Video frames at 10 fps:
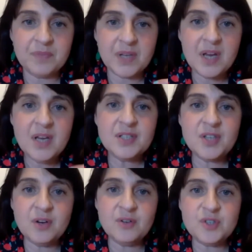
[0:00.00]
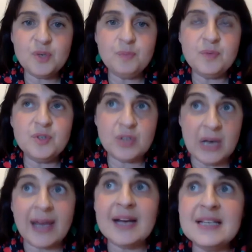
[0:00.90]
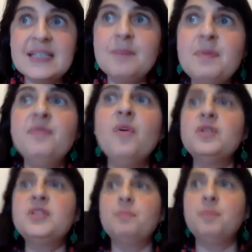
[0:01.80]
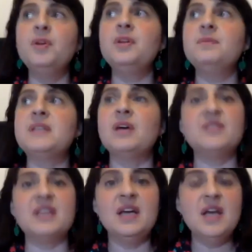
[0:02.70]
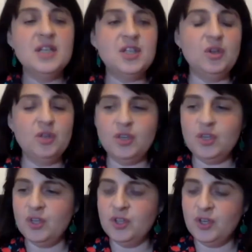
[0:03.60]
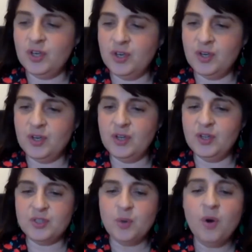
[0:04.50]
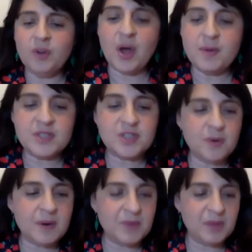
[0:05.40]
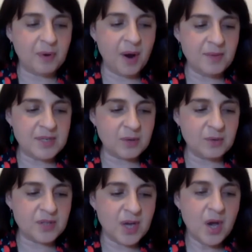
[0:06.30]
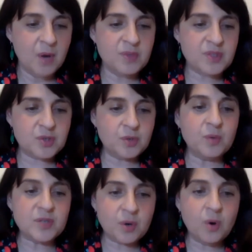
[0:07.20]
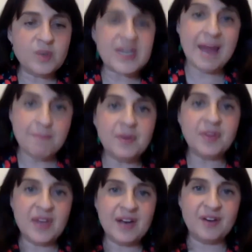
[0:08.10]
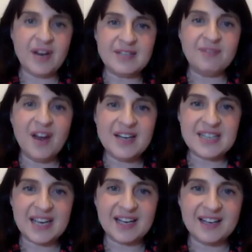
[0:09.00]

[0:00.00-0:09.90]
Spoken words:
So like I said before, to put themselves. So the talk that I was doing with the primary schools was called Empathy and Creative Writing,